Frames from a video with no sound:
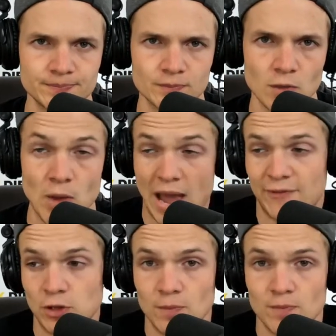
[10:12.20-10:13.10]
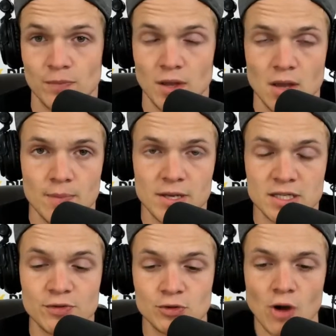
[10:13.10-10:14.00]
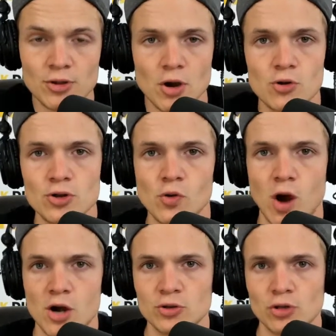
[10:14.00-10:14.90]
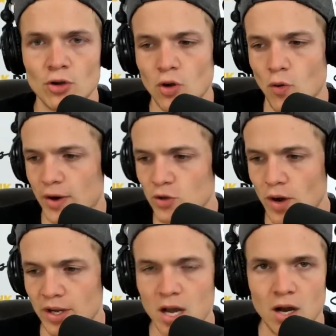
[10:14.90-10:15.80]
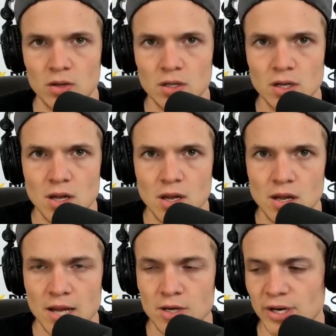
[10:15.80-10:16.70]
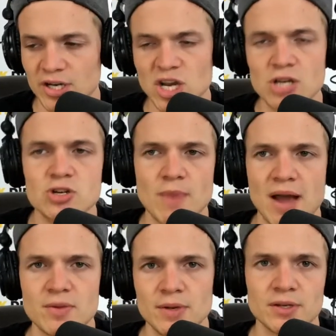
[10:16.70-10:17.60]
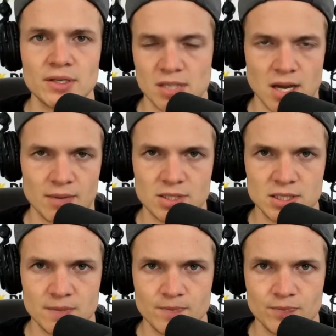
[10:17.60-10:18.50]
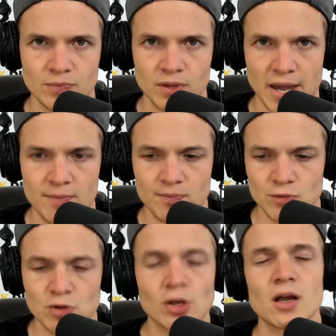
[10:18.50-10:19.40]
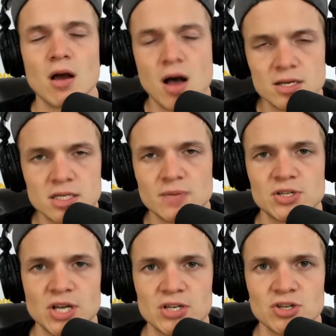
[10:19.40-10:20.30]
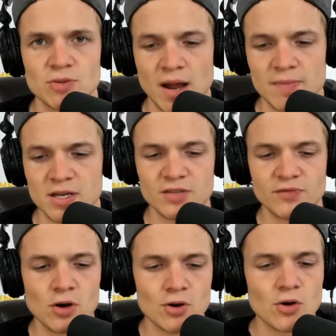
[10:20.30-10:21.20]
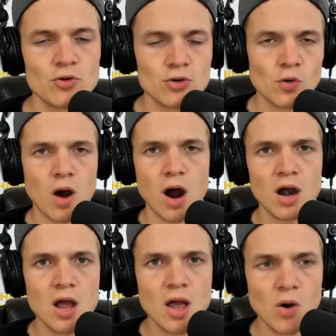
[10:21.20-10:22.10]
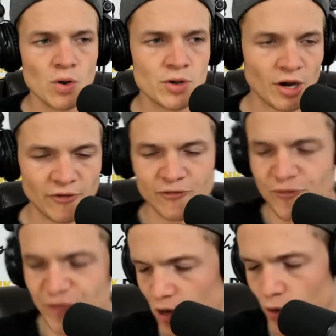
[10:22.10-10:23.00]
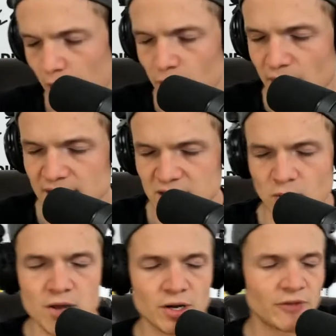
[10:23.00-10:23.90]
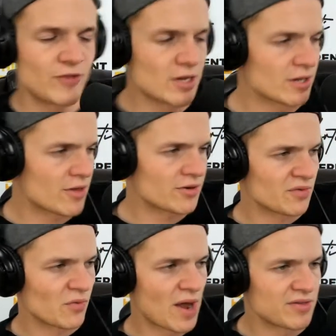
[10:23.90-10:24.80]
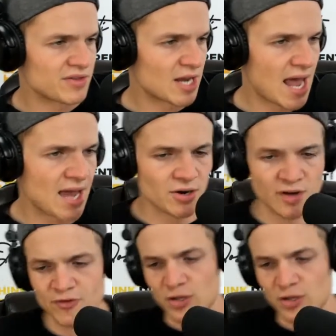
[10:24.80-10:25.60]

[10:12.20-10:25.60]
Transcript: You have to. Because if you don't know who you are, you don't know where you want to go. And you're going to change your mind a million times. Okay? You're going to constantly be changing your mind because if you don't know who you are, you're going to feel one way this way, you're going to feel another way today, you're going to feel